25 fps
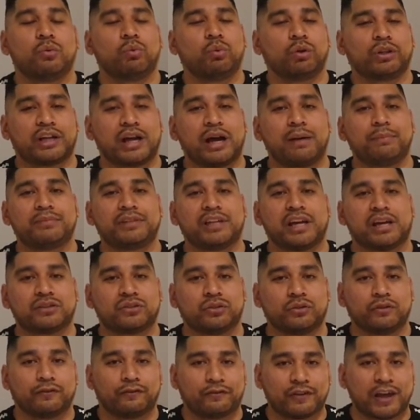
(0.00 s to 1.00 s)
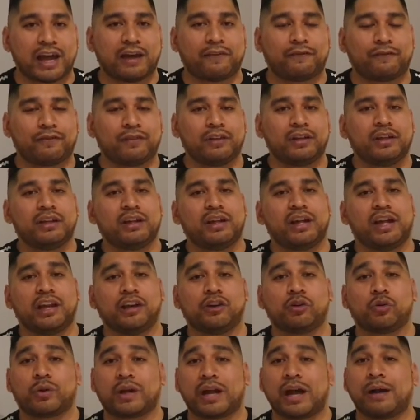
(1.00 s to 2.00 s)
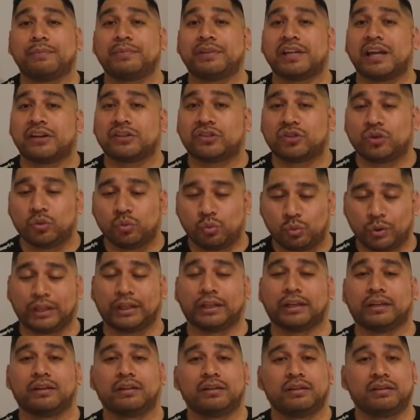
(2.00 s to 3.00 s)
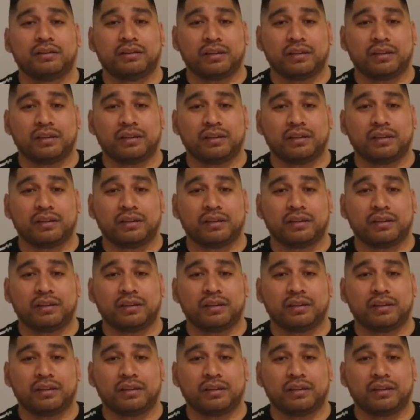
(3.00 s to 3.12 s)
will come down to Faf, and it will come down to Willie.